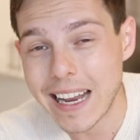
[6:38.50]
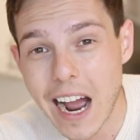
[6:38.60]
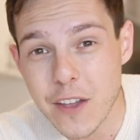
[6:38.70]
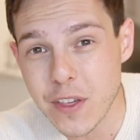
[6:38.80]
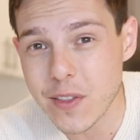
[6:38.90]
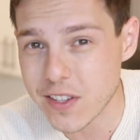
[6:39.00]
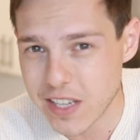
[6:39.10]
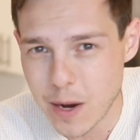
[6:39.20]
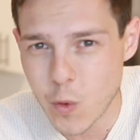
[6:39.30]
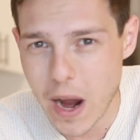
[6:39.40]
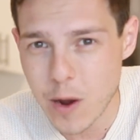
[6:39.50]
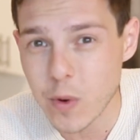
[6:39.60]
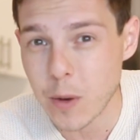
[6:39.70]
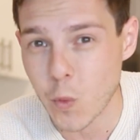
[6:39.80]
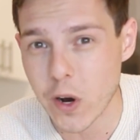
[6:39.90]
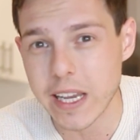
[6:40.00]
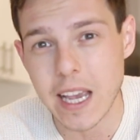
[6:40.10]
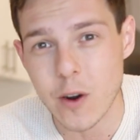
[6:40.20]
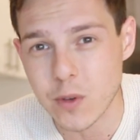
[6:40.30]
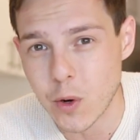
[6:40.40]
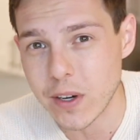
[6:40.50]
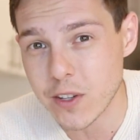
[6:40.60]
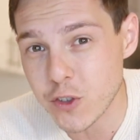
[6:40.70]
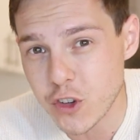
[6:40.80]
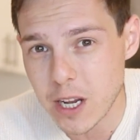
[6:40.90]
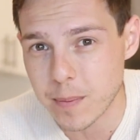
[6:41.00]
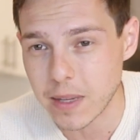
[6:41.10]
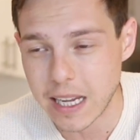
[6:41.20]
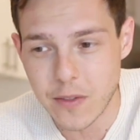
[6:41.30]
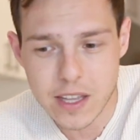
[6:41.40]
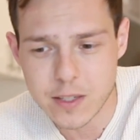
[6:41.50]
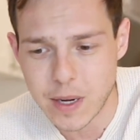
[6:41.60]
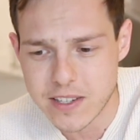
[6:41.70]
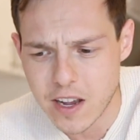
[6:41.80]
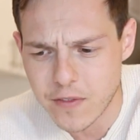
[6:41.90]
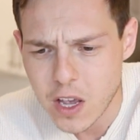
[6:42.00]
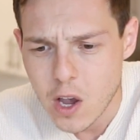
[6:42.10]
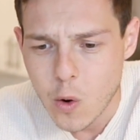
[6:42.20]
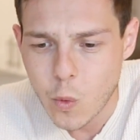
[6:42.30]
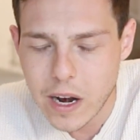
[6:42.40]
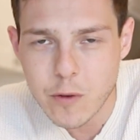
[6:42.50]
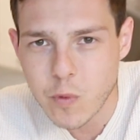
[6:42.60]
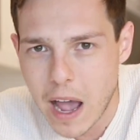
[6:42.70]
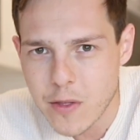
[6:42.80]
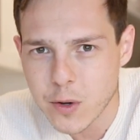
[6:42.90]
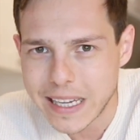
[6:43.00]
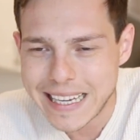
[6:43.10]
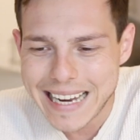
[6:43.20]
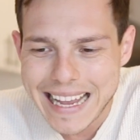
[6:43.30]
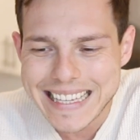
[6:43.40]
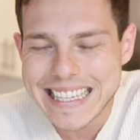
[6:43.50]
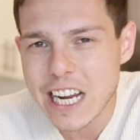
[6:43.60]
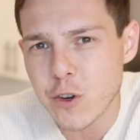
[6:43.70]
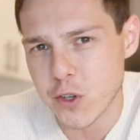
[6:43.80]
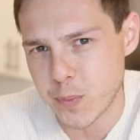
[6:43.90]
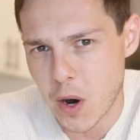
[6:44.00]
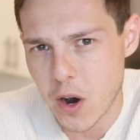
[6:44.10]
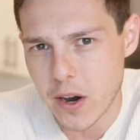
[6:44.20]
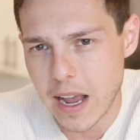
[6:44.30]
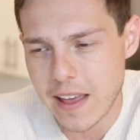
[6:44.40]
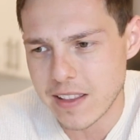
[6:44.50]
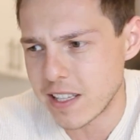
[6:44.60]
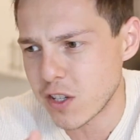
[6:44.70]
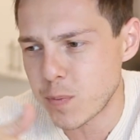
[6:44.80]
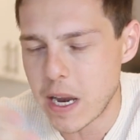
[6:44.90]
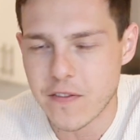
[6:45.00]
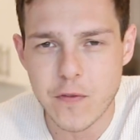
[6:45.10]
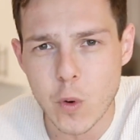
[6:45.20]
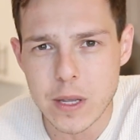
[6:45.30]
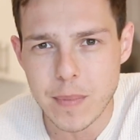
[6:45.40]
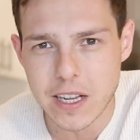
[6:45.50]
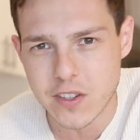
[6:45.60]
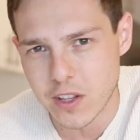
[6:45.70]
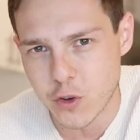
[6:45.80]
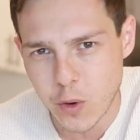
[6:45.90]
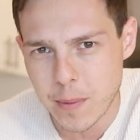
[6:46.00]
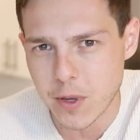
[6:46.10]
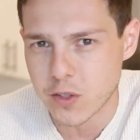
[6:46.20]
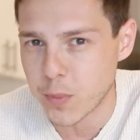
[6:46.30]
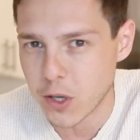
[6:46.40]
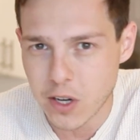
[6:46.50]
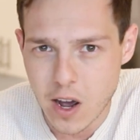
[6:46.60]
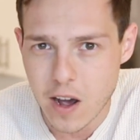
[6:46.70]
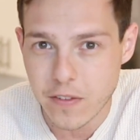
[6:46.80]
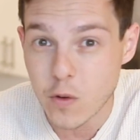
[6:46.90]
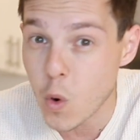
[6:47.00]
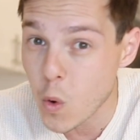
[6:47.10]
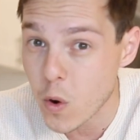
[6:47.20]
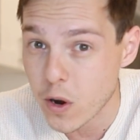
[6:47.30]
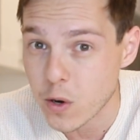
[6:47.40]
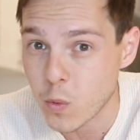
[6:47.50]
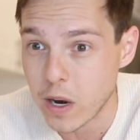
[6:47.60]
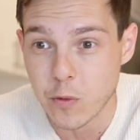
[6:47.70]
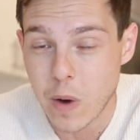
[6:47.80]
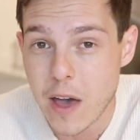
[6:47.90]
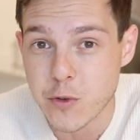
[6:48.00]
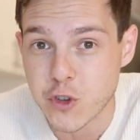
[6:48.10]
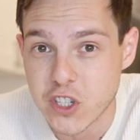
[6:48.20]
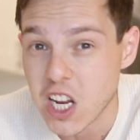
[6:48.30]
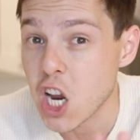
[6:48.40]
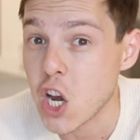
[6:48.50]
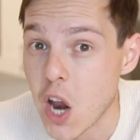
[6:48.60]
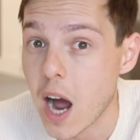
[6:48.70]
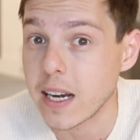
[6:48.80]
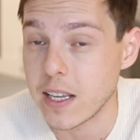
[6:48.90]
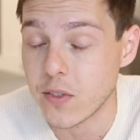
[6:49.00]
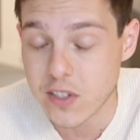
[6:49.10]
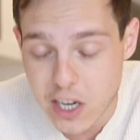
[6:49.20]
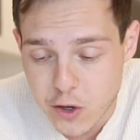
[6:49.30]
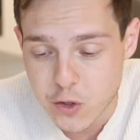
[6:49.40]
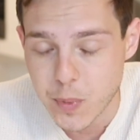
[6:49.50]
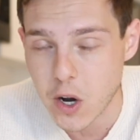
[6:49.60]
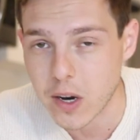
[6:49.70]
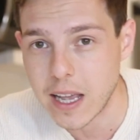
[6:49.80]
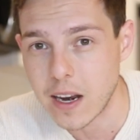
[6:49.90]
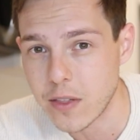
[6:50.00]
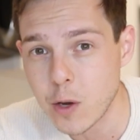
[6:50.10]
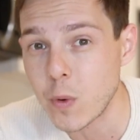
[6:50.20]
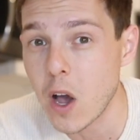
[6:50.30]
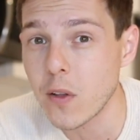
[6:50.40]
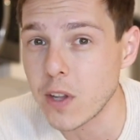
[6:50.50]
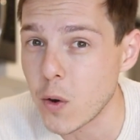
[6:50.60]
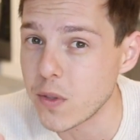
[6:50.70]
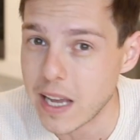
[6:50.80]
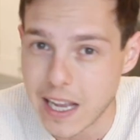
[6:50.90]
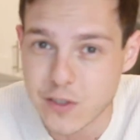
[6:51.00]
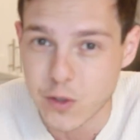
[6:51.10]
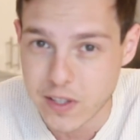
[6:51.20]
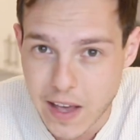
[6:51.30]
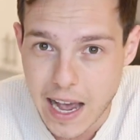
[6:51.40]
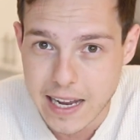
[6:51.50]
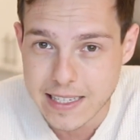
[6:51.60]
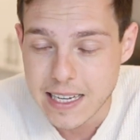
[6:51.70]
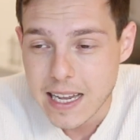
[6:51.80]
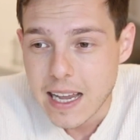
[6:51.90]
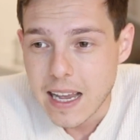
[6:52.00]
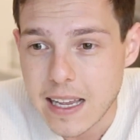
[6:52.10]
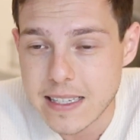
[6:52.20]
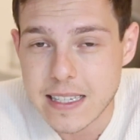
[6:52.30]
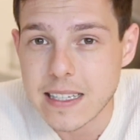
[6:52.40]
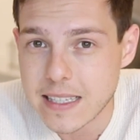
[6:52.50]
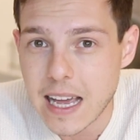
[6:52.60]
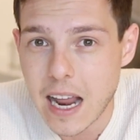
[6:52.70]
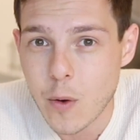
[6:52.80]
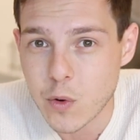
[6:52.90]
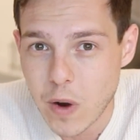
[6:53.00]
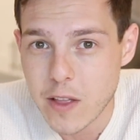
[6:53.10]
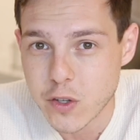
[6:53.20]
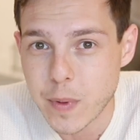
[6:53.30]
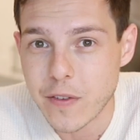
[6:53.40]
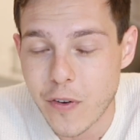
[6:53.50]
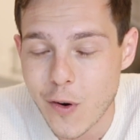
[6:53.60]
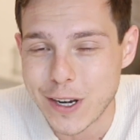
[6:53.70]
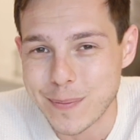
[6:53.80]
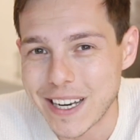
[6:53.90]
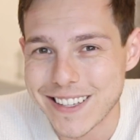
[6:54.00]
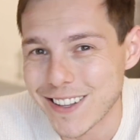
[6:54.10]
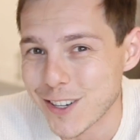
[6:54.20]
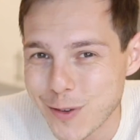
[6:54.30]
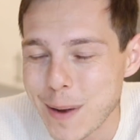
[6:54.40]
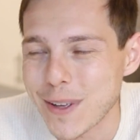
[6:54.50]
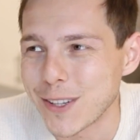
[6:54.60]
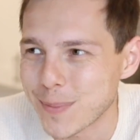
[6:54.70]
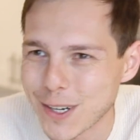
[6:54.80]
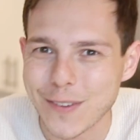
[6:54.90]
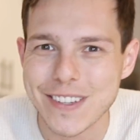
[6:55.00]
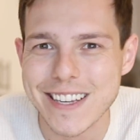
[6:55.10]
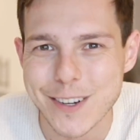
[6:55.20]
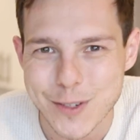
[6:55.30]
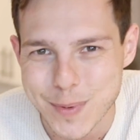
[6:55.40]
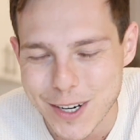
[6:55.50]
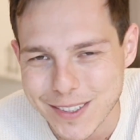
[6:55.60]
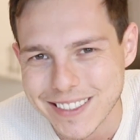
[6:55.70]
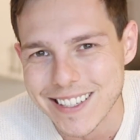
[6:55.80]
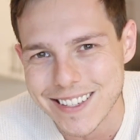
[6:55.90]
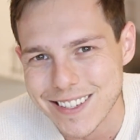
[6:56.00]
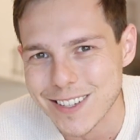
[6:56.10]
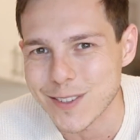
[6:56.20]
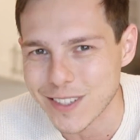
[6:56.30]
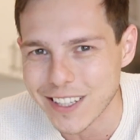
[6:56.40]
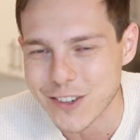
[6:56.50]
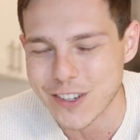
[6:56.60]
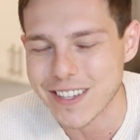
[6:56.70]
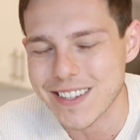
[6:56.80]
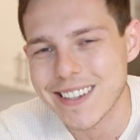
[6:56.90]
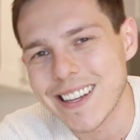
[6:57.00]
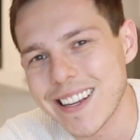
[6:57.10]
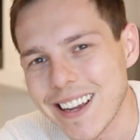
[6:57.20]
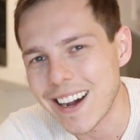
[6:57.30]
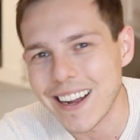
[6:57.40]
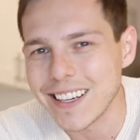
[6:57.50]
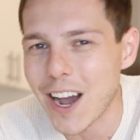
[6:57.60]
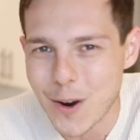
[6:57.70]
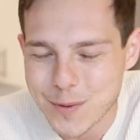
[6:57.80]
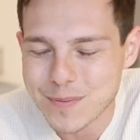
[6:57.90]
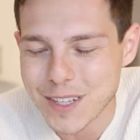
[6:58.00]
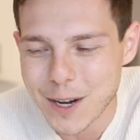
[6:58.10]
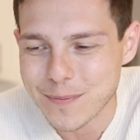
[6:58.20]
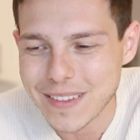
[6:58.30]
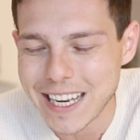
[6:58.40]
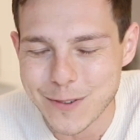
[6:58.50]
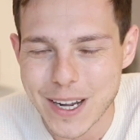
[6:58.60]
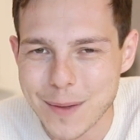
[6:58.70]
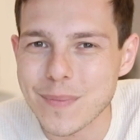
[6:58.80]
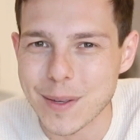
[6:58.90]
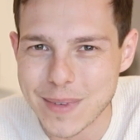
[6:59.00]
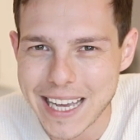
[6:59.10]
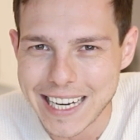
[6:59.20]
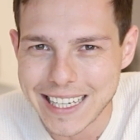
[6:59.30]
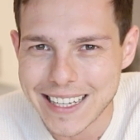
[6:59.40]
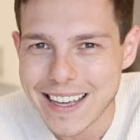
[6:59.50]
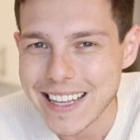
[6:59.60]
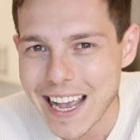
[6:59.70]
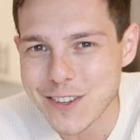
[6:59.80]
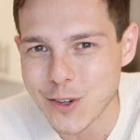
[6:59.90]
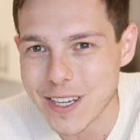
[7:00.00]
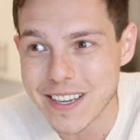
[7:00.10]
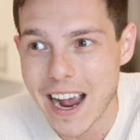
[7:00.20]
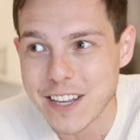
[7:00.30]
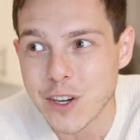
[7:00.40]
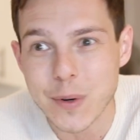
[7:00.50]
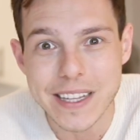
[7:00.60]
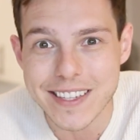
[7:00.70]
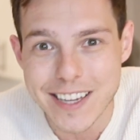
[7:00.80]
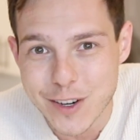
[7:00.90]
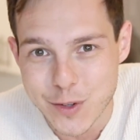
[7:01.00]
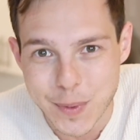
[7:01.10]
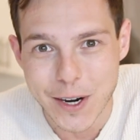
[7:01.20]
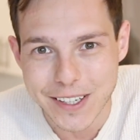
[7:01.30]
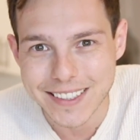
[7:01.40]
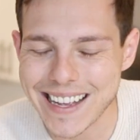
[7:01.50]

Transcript: And I think the same way when I'm working out and going to the gym. Like, I think to myself, would I rather eat a Snickers bar and then spend 40 minutes on the treadmill to burn it off? Or would I rather just not eat the Snickers bar? And I think we all know the answer to that is that I would rather spend 40 minutes on the treadmill to burn off the Snickers bar, because they're delicious. Anyway, I'm kidding. The answer is I don't eat the Snickers bar.